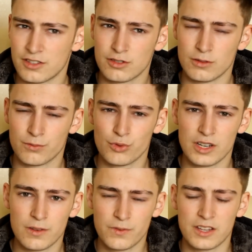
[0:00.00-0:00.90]
sort of
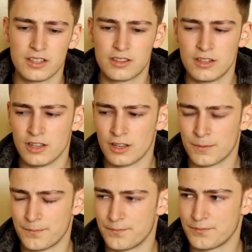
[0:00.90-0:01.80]
really fitted the
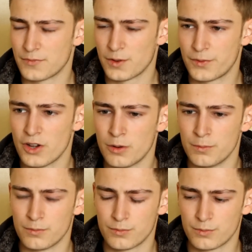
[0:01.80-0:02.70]
film,